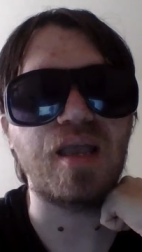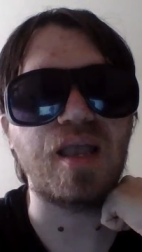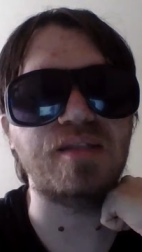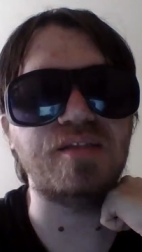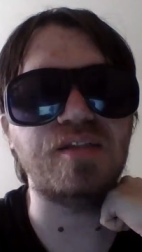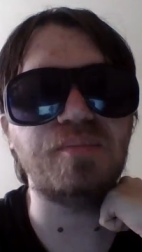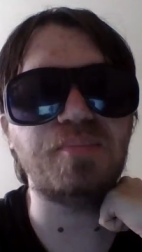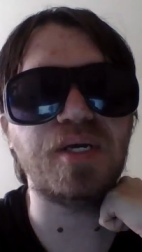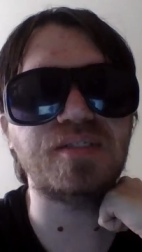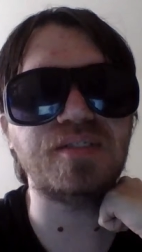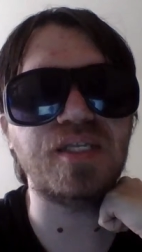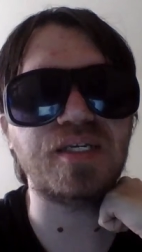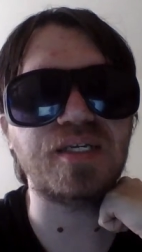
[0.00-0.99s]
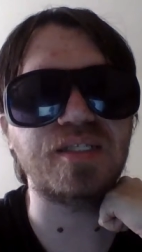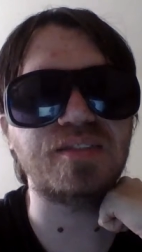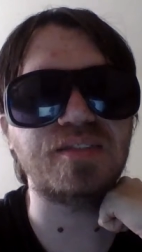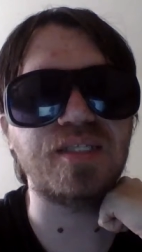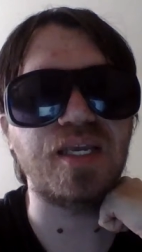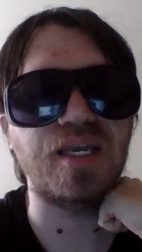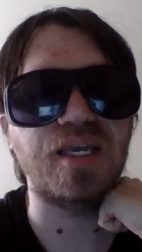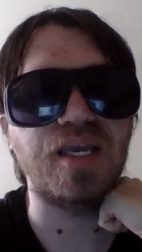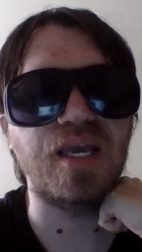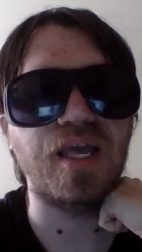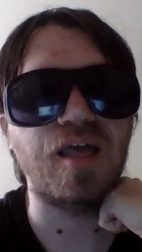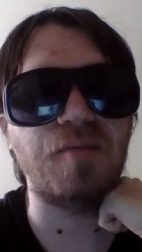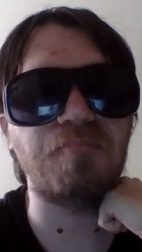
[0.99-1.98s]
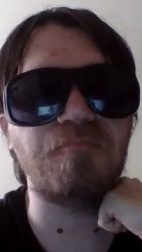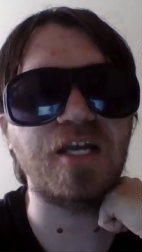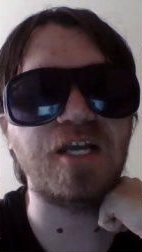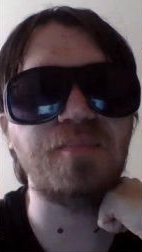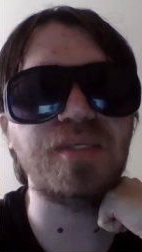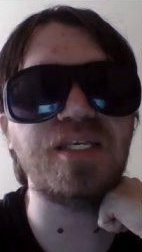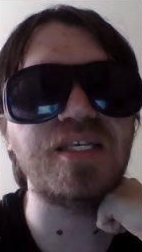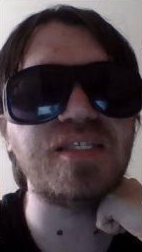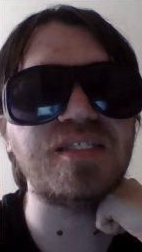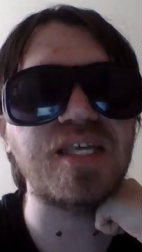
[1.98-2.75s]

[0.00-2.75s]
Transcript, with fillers: and the only person that can say help find him is